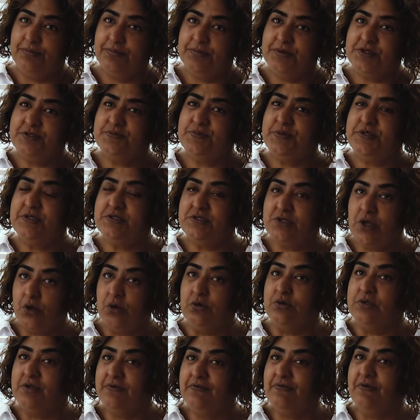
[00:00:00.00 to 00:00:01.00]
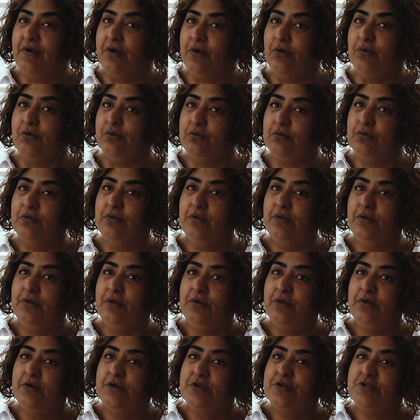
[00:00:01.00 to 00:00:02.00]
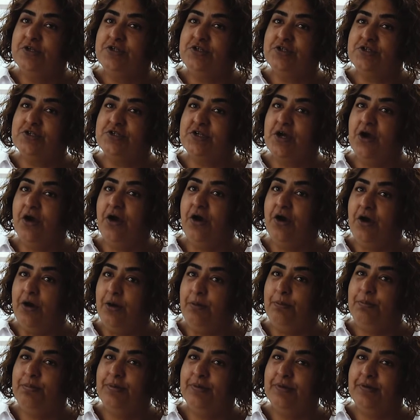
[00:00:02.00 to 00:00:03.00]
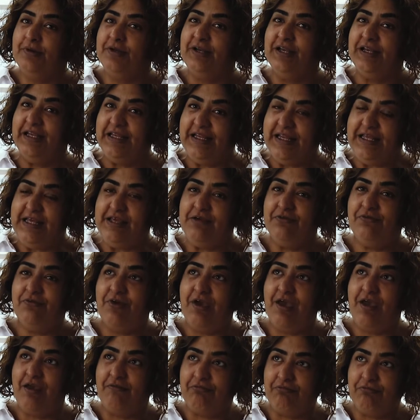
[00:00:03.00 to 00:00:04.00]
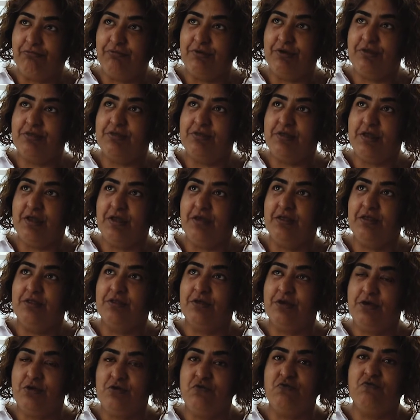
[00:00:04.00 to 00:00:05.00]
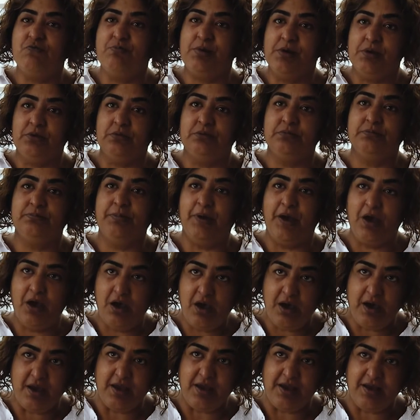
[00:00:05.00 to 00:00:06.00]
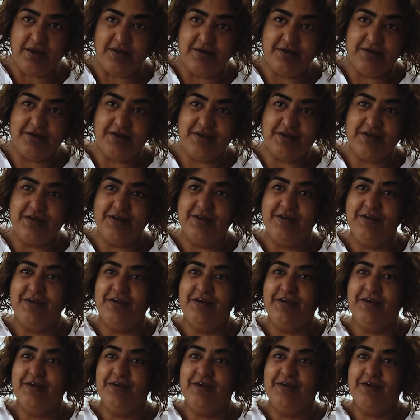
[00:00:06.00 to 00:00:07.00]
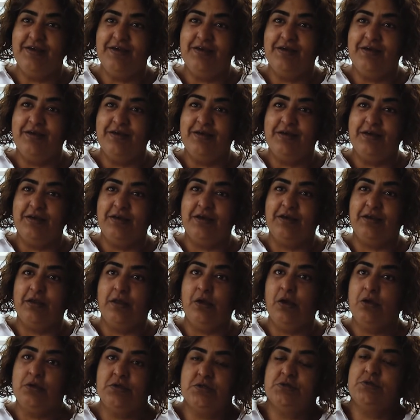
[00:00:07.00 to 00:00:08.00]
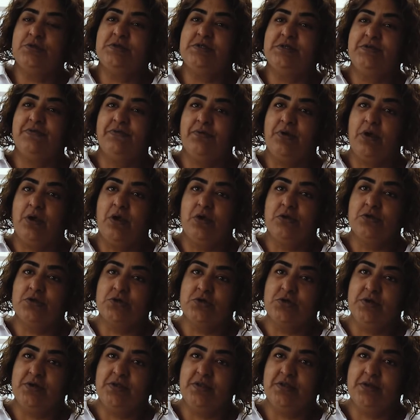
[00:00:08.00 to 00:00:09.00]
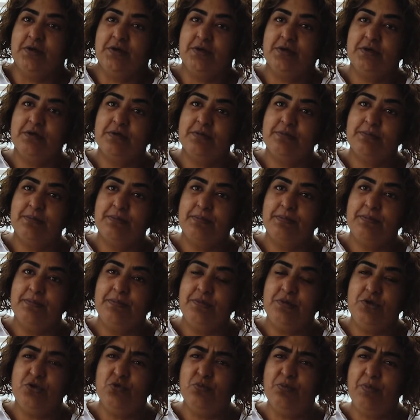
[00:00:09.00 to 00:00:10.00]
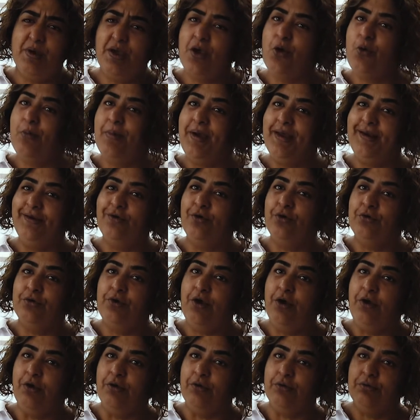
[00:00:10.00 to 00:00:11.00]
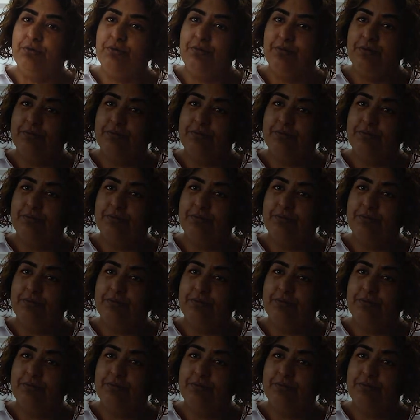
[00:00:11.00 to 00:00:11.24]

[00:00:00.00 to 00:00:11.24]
Must be so difficult to just up and leave everything that you've built behind and go to a different country that you may or may not know.